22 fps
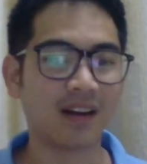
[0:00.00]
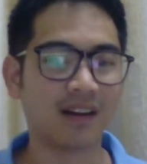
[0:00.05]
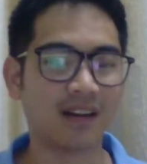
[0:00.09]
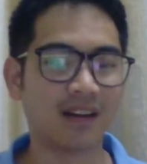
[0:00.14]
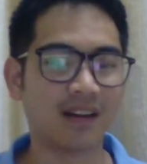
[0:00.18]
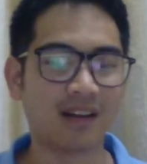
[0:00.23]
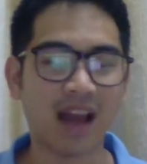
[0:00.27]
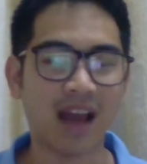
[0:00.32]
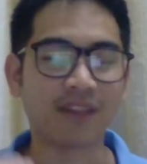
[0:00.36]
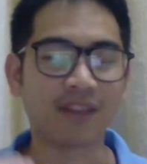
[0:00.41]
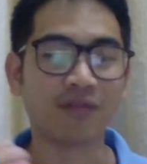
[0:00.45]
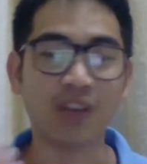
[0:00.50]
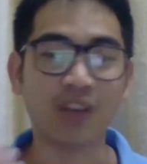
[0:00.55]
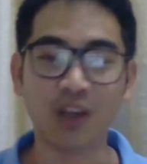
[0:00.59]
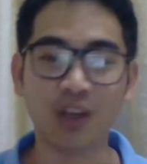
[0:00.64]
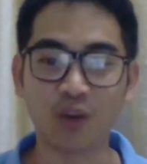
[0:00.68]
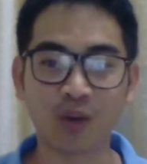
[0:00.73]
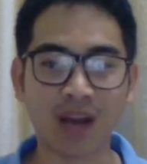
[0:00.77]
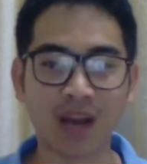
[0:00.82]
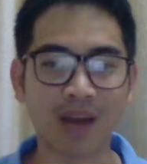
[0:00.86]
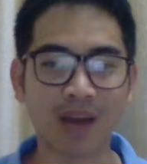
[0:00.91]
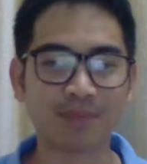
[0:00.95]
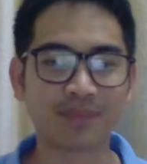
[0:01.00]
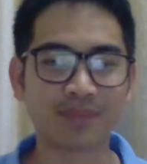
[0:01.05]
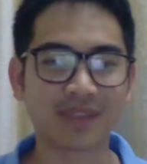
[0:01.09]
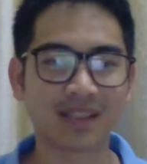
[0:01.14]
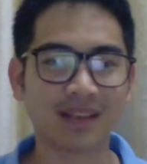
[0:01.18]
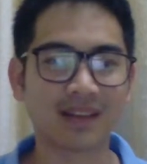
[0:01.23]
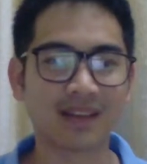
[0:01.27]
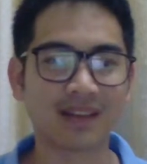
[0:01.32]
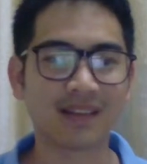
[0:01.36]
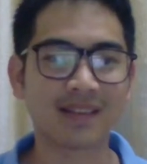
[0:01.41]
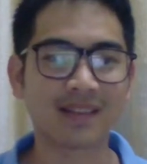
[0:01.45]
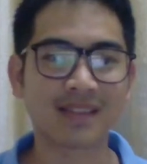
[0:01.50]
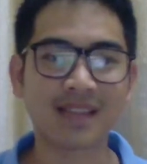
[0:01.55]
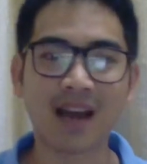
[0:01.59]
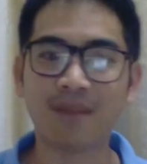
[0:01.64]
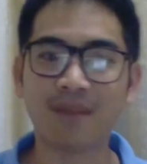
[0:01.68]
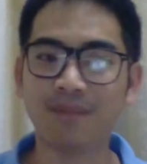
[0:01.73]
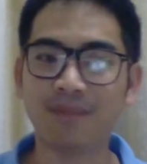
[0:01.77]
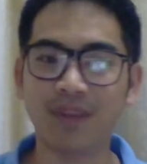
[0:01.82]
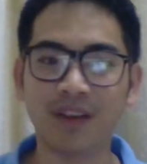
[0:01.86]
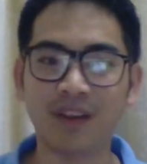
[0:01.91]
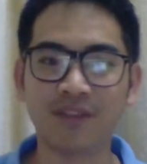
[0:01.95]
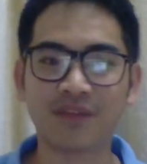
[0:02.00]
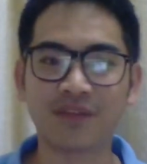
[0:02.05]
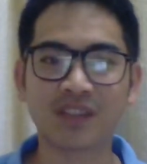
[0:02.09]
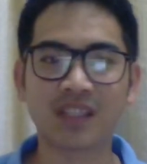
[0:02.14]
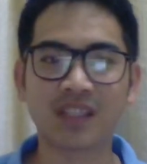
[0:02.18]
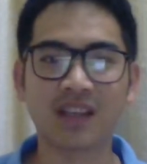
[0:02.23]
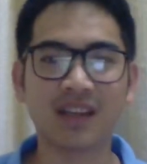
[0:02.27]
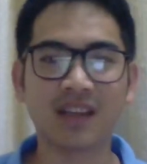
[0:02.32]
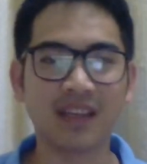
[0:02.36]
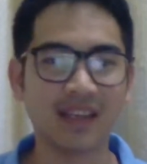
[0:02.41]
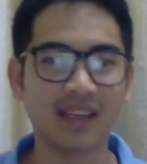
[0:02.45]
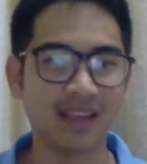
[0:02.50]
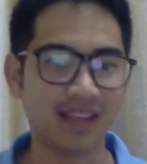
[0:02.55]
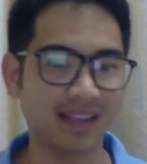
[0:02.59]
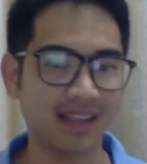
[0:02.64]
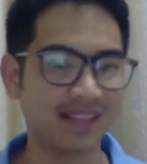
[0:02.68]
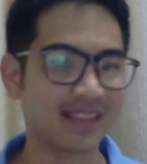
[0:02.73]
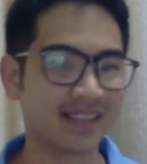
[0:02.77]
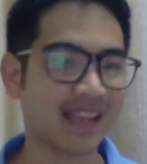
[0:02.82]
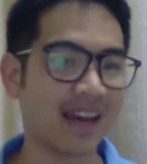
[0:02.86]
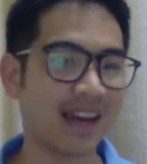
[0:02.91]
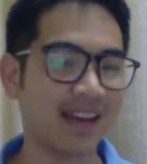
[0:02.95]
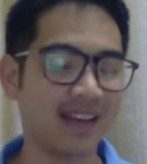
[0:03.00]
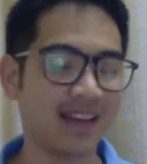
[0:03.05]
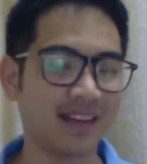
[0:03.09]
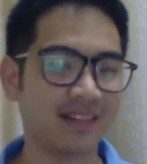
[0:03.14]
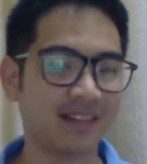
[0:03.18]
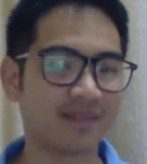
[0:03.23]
like VLOOKUPs, sum ifs inside it.